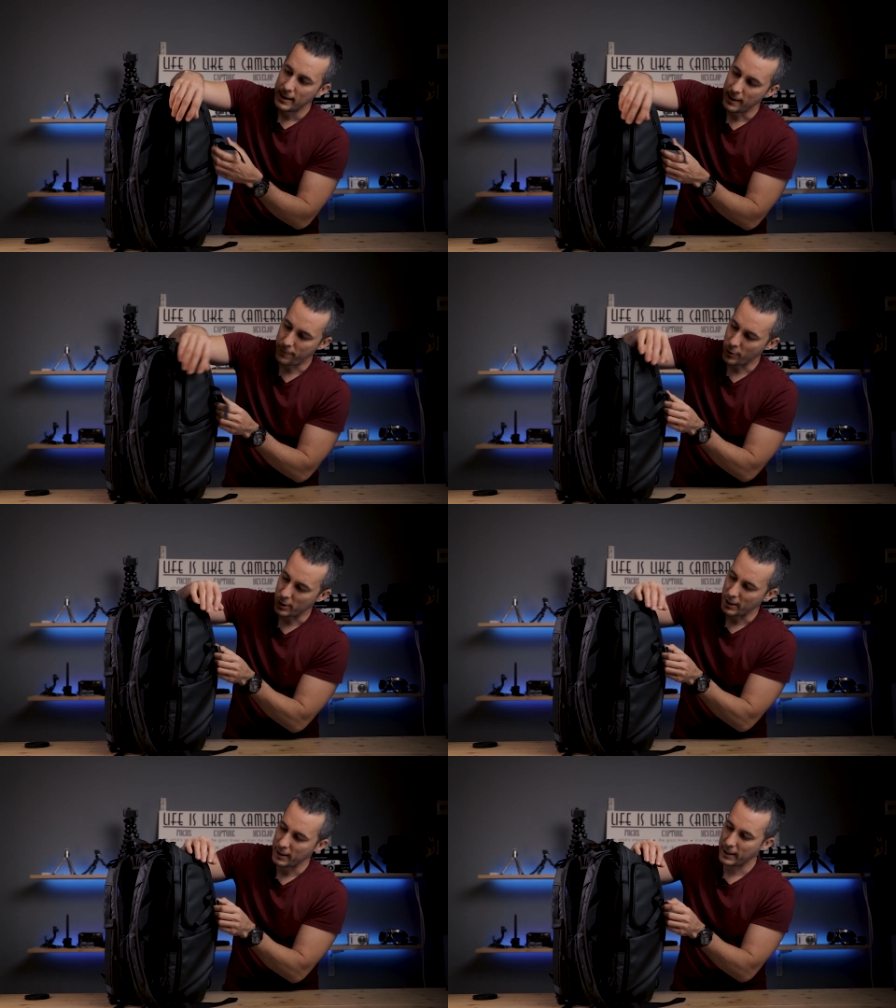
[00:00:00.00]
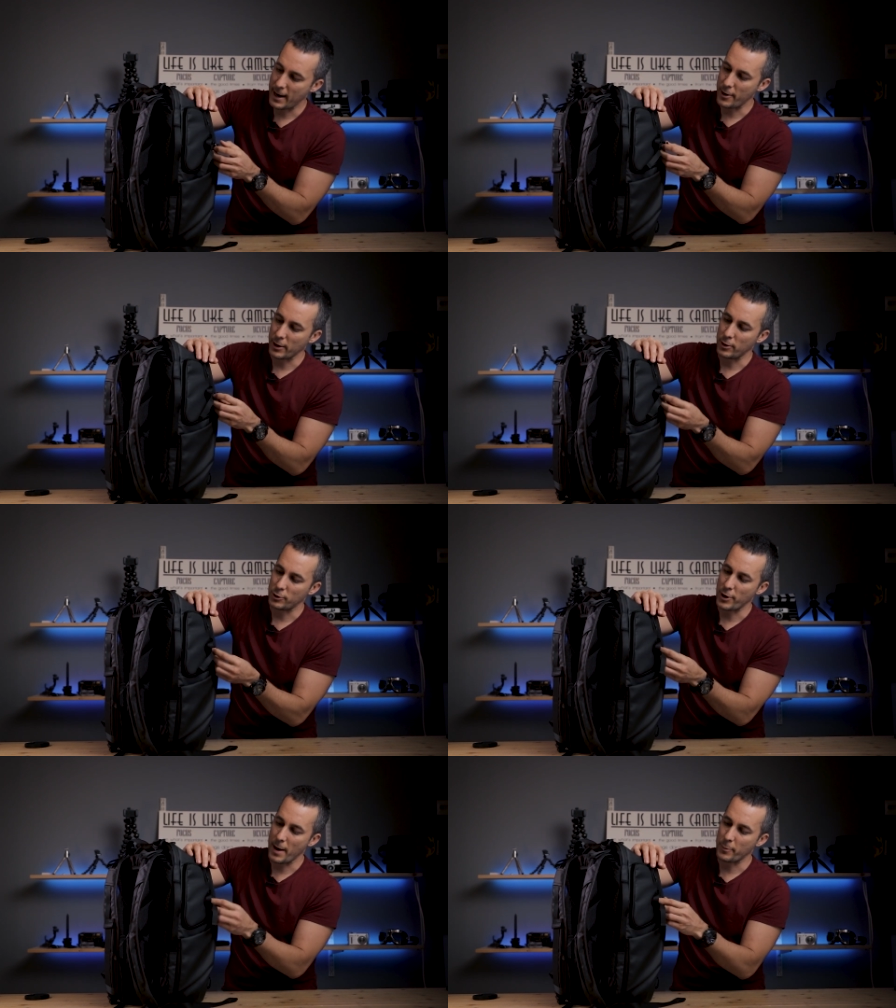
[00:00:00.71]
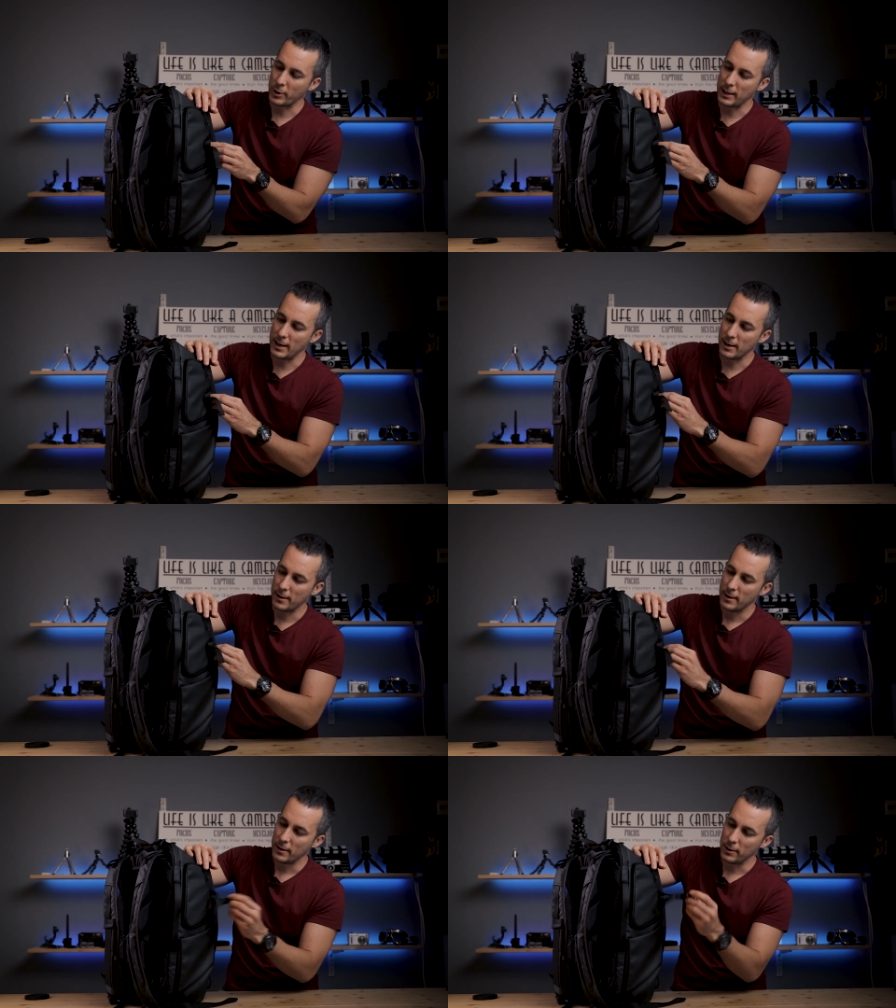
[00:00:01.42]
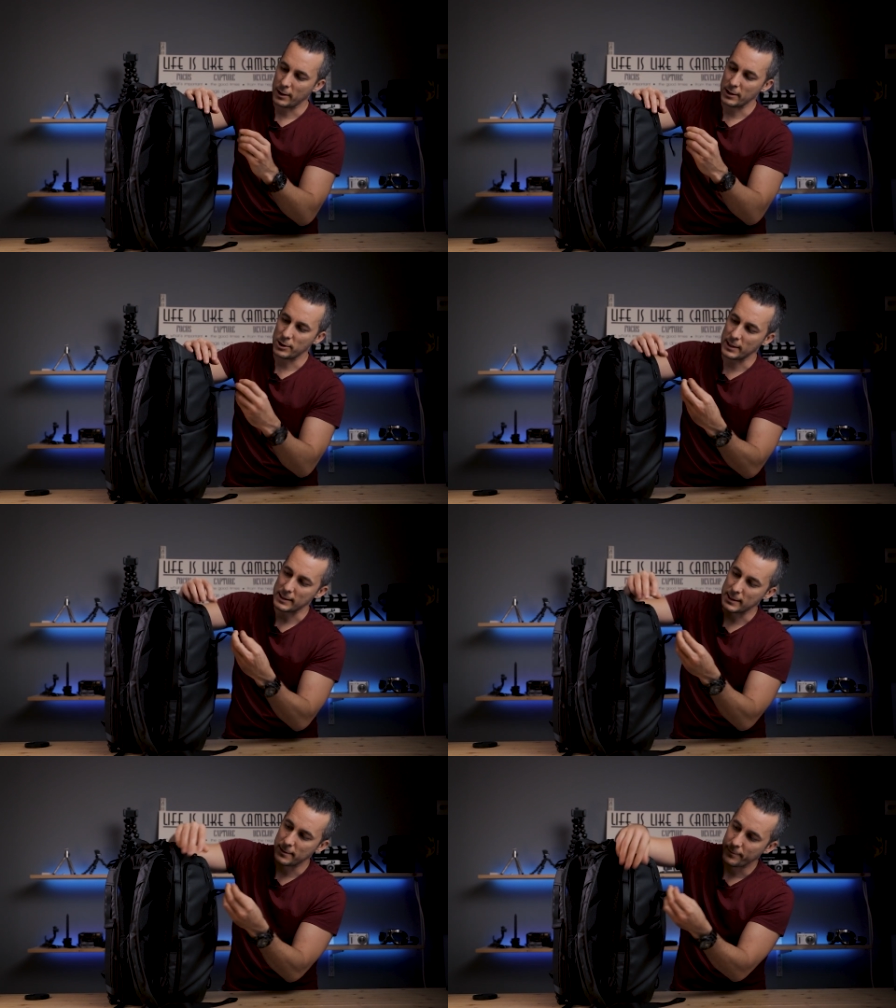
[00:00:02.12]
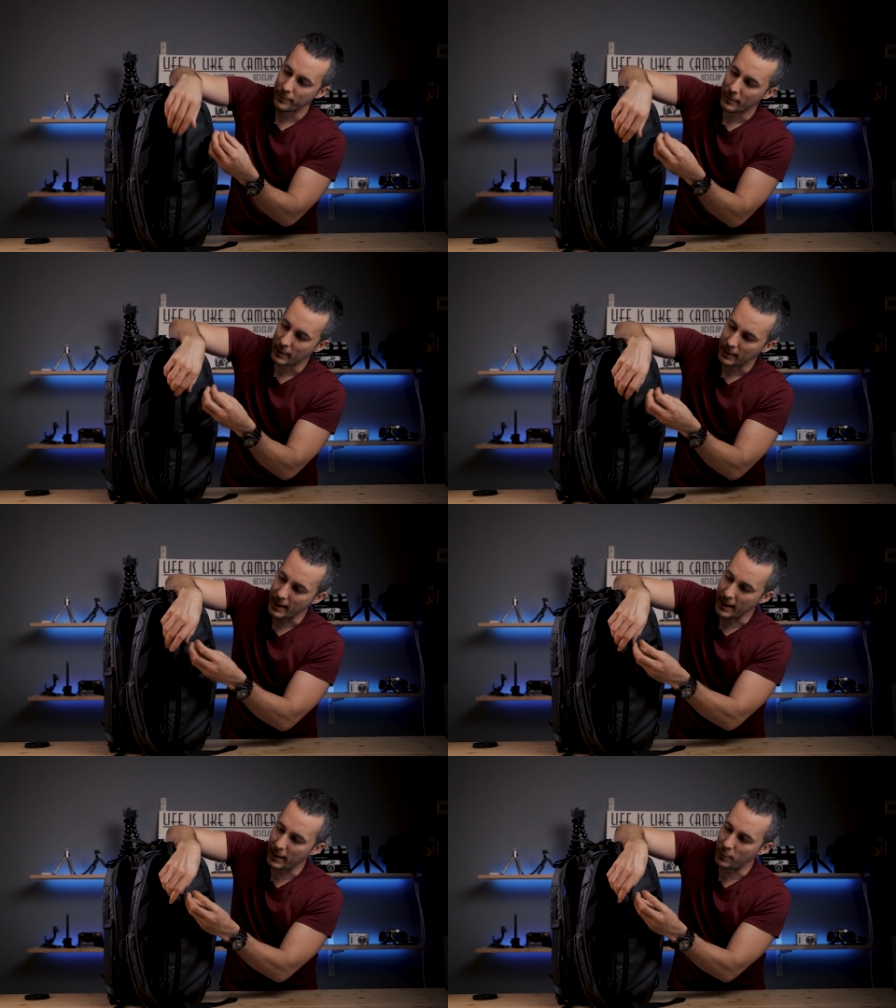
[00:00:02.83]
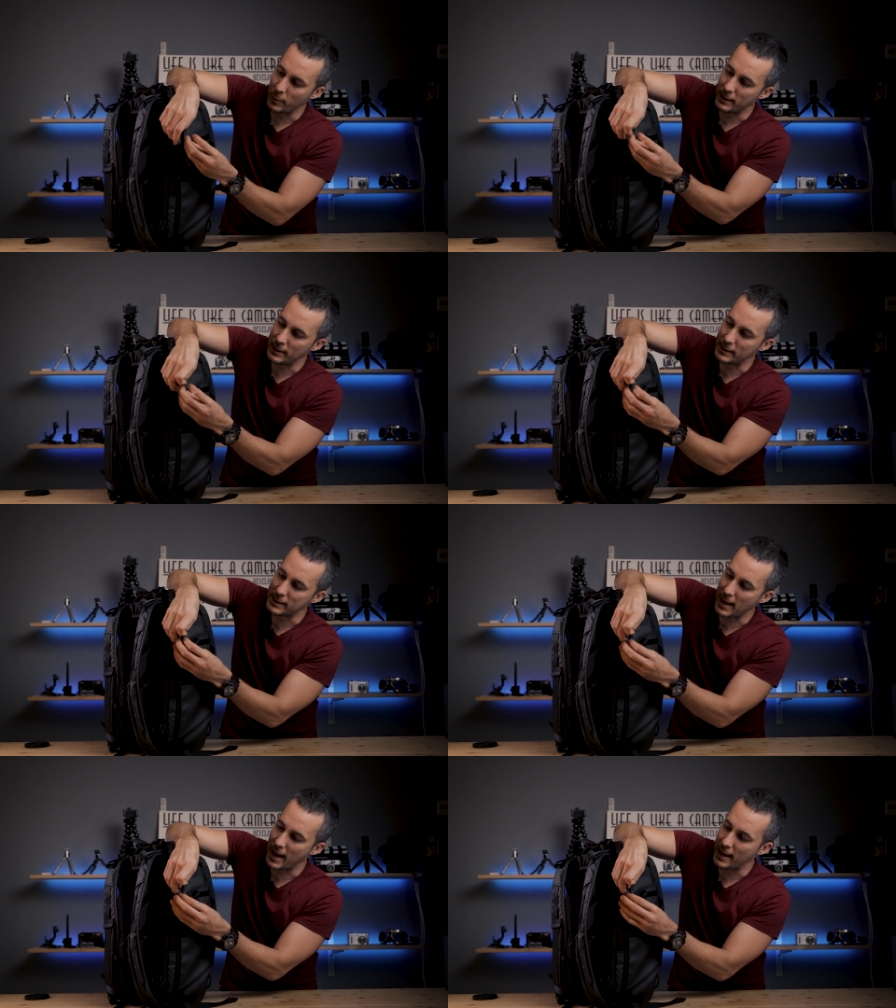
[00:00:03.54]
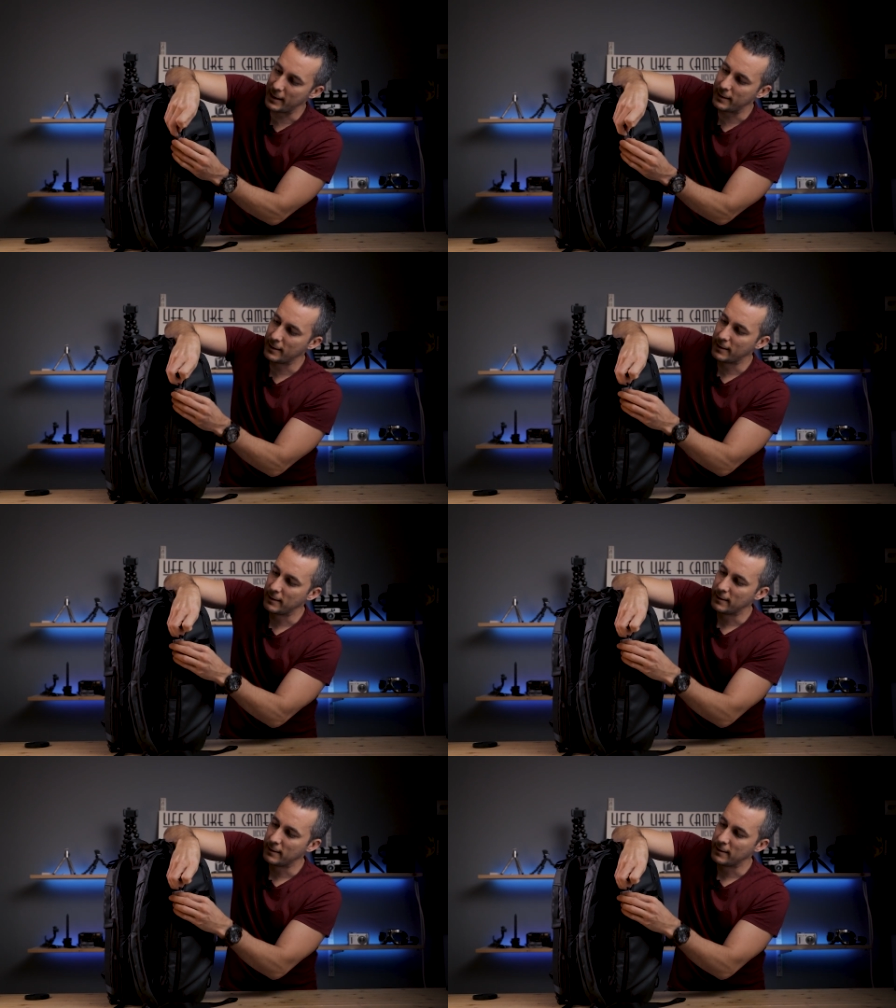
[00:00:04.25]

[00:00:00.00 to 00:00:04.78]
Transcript: if you're carrying your tripod here you can just take it with this and